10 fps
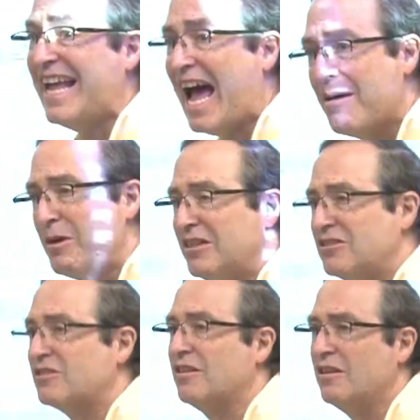
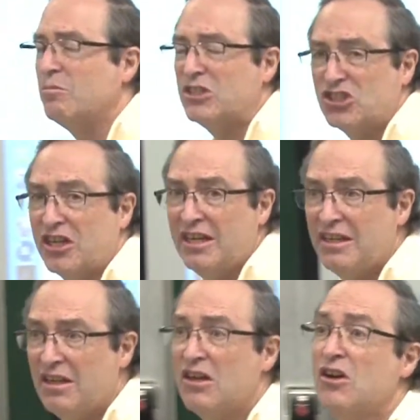damage to the
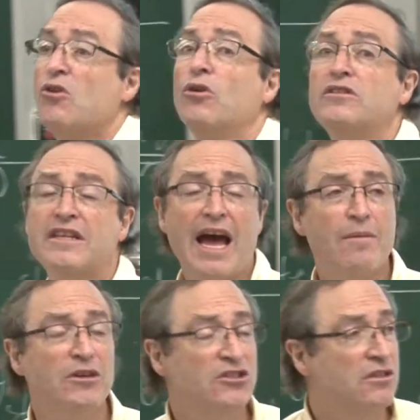machine or
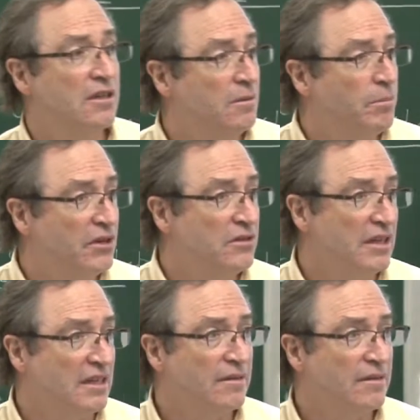damage to the building.